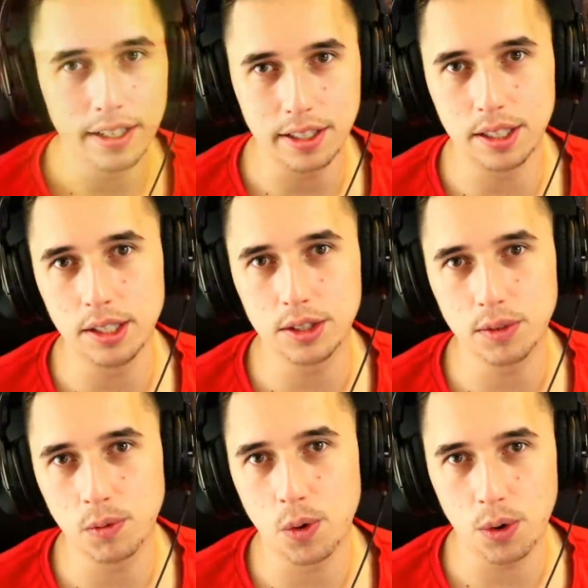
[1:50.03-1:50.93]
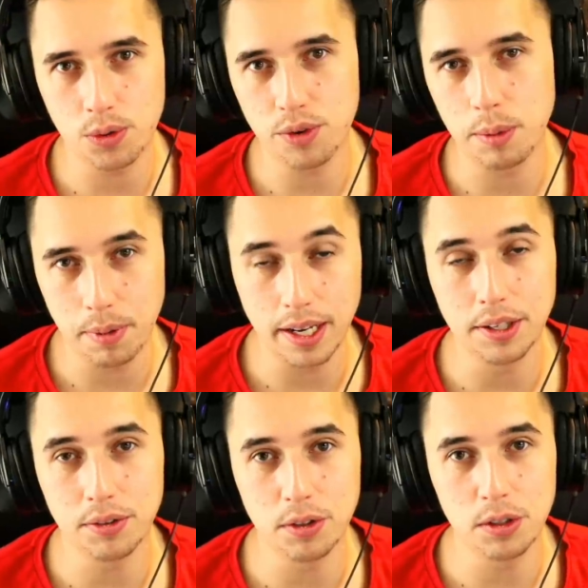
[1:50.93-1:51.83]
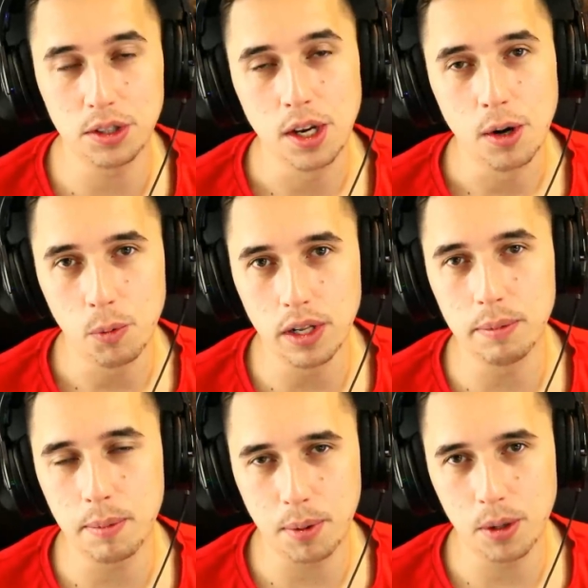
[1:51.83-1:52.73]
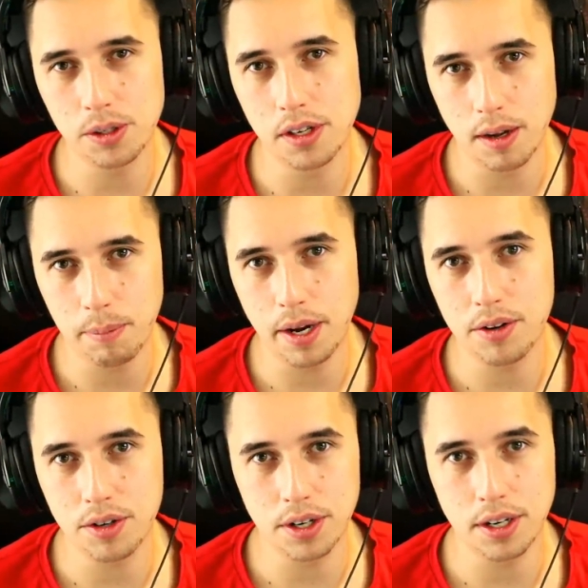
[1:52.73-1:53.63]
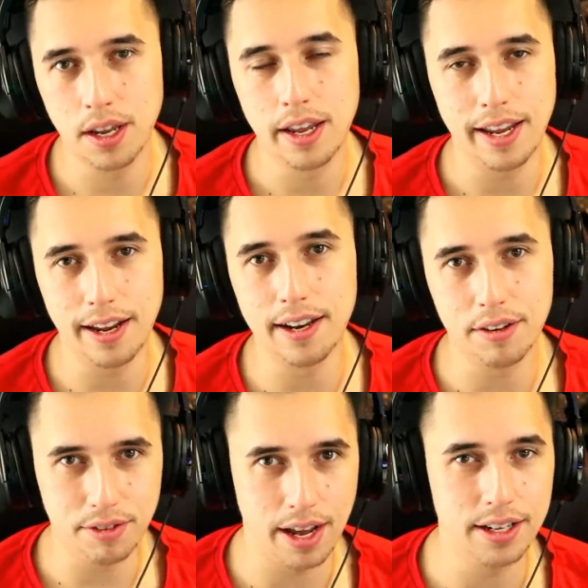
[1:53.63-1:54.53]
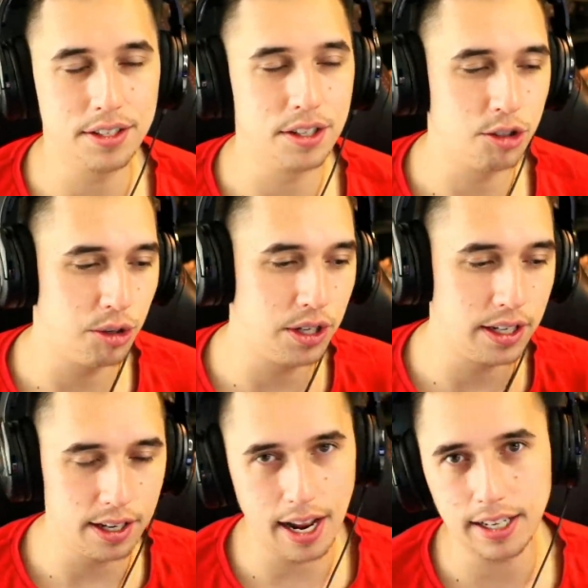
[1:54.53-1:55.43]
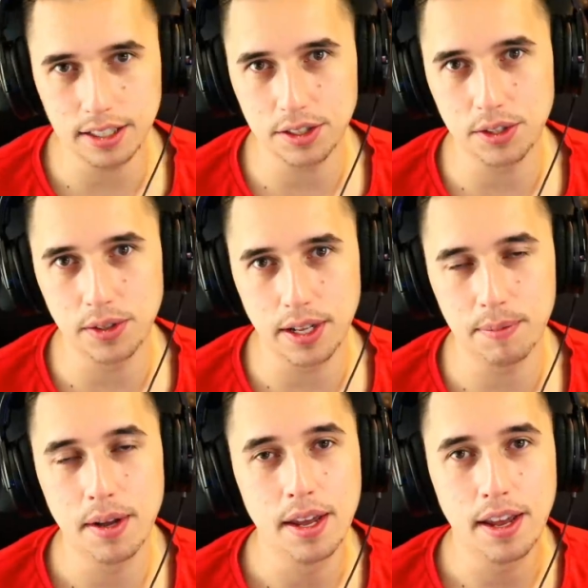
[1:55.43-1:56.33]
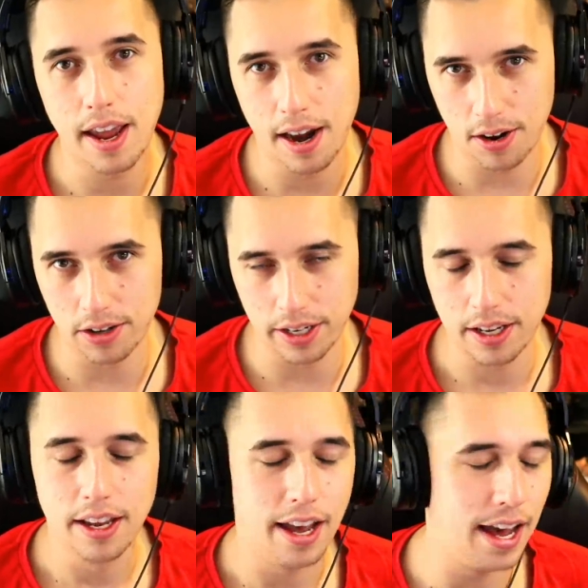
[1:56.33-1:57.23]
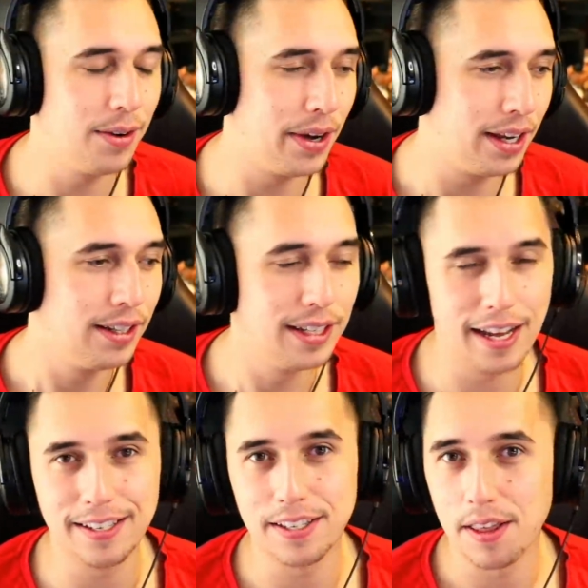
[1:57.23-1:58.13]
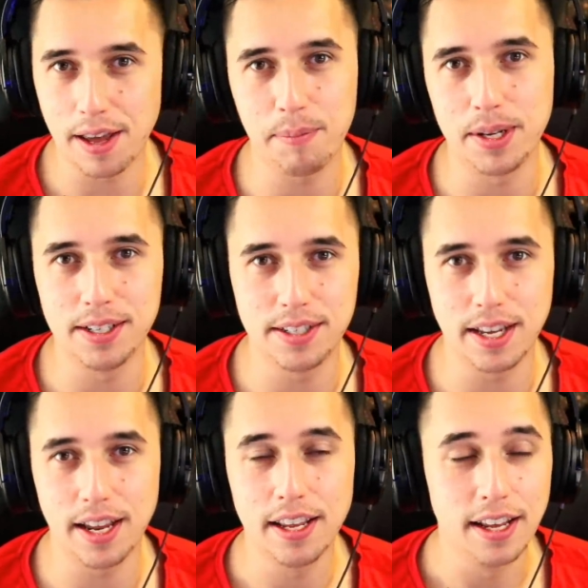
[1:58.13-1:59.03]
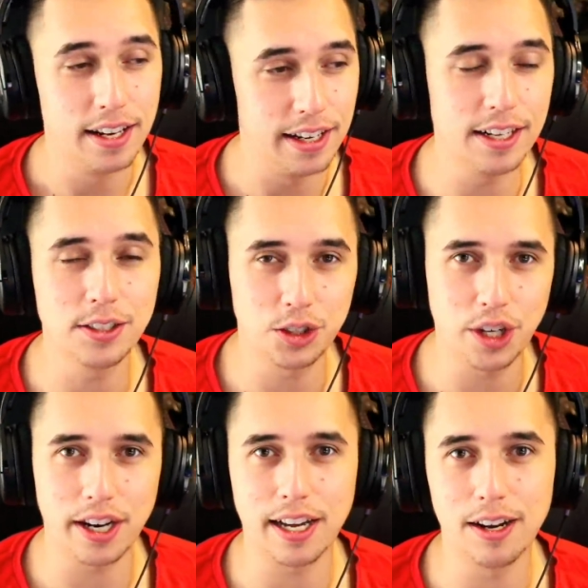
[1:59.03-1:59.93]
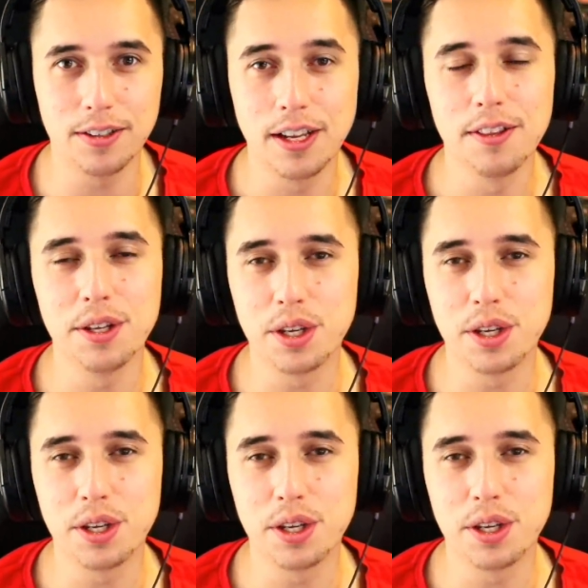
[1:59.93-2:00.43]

the Gears of War 3 playthroughs will be posted on Patreon in advance so you can get access to them early. Anyway, lads, that being said, let us check out the